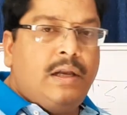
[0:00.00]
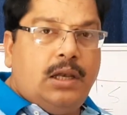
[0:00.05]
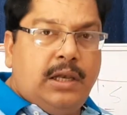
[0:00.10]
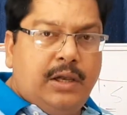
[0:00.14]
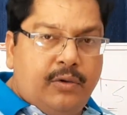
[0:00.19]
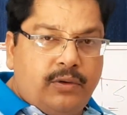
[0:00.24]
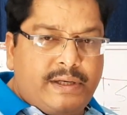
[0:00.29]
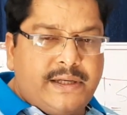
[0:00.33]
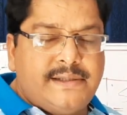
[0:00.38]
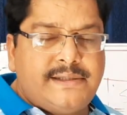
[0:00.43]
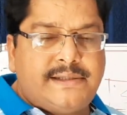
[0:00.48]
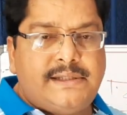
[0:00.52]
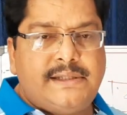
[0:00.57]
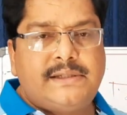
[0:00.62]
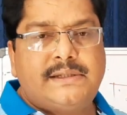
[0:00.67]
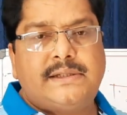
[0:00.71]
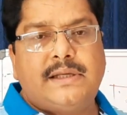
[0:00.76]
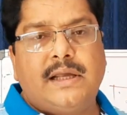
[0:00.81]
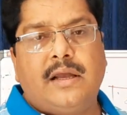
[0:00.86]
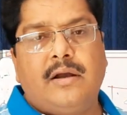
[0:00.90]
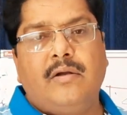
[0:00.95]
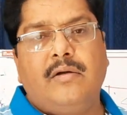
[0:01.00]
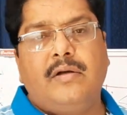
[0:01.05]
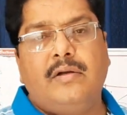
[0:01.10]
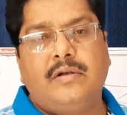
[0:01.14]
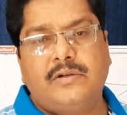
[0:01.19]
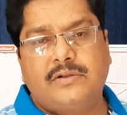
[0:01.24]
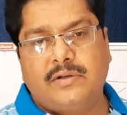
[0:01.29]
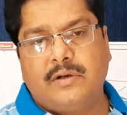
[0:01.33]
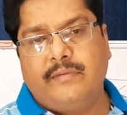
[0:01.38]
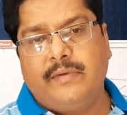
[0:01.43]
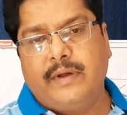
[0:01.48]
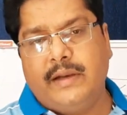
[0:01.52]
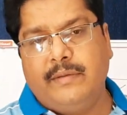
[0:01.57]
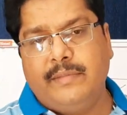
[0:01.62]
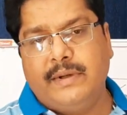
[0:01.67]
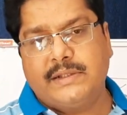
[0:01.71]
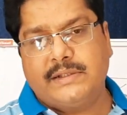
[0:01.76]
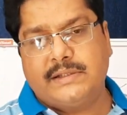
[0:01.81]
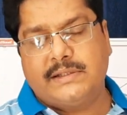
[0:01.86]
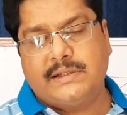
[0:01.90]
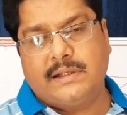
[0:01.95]
Lutein cysts are also very
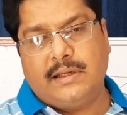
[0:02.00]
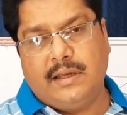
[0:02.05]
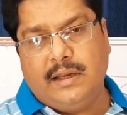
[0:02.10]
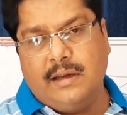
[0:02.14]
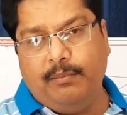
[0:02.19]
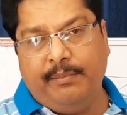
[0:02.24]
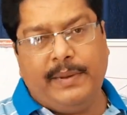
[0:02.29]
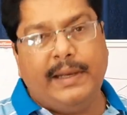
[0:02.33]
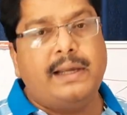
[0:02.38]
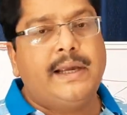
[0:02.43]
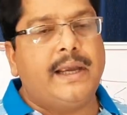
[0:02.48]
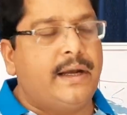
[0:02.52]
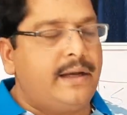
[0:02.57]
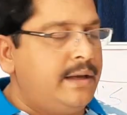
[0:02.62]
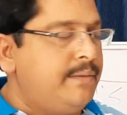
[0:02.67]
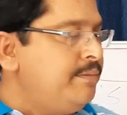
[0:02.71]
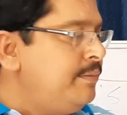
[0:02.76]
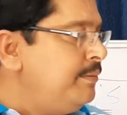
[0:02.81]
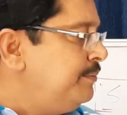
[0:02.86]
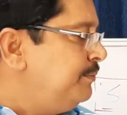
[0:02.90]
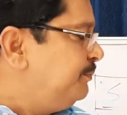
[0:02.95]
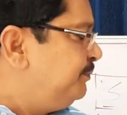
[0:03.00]
much implicated.